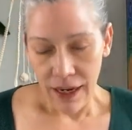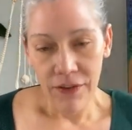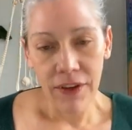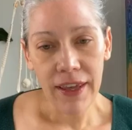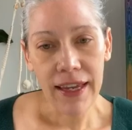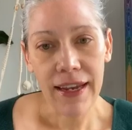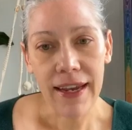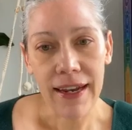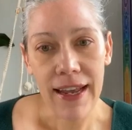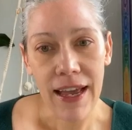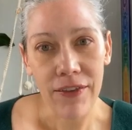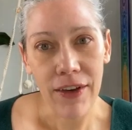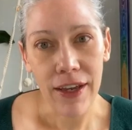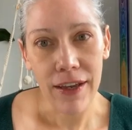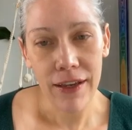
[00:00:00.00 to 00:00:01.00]
I feel like I kind of
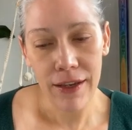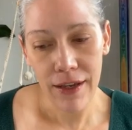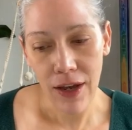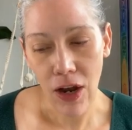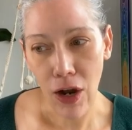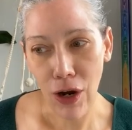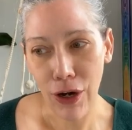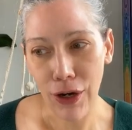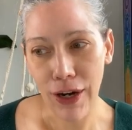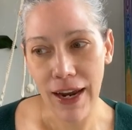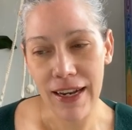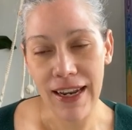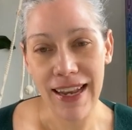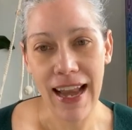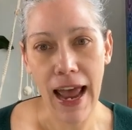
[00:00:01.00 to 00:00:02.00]
have a art
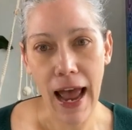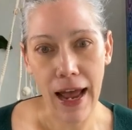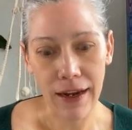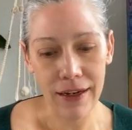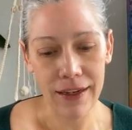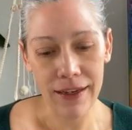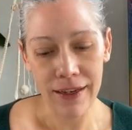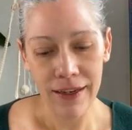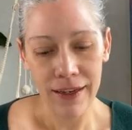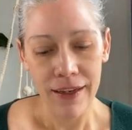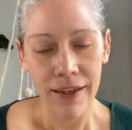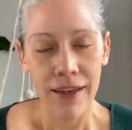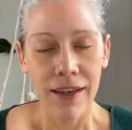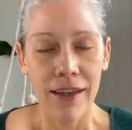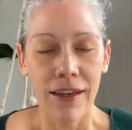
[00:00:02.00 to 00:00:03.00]
and a knack
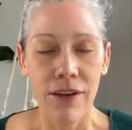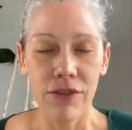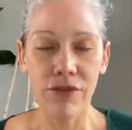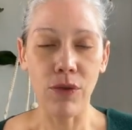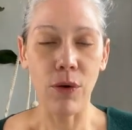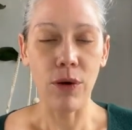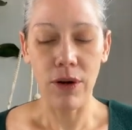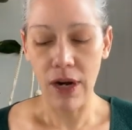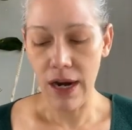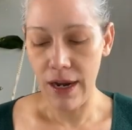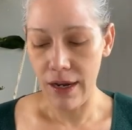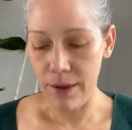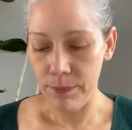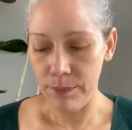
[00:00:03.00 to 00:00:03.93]
for